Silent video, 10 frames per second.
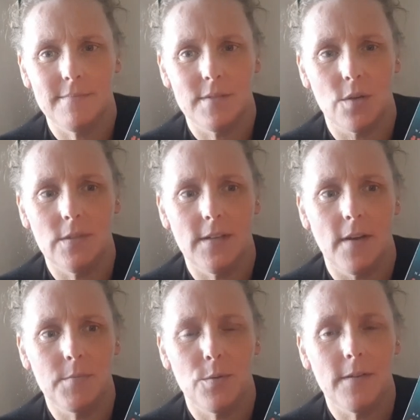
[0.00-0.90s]
don't live
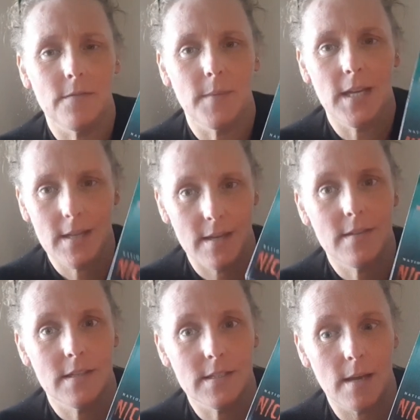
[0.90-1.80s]
up to it for me.
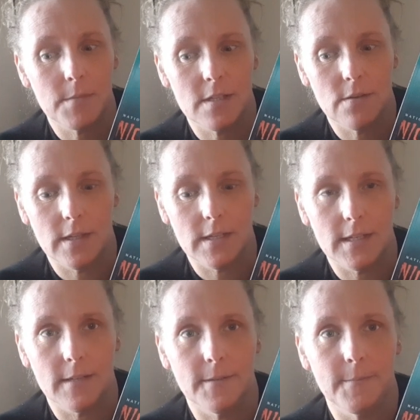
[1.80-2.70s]
This absolutely
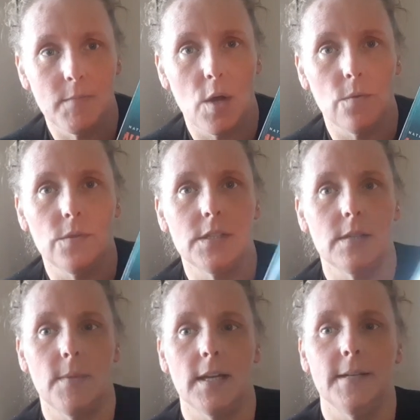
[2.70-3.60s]
did. Oh, just
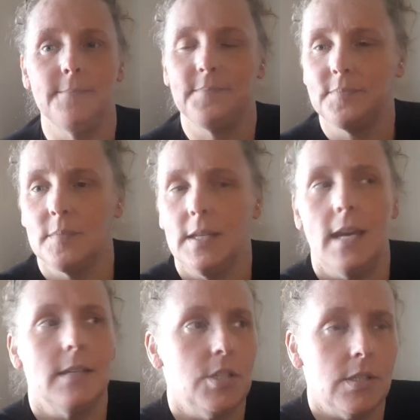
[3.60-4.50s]
a minute.
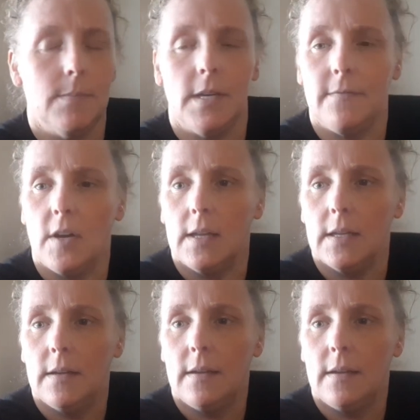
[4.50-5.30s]
Yes, just a minute, Violet.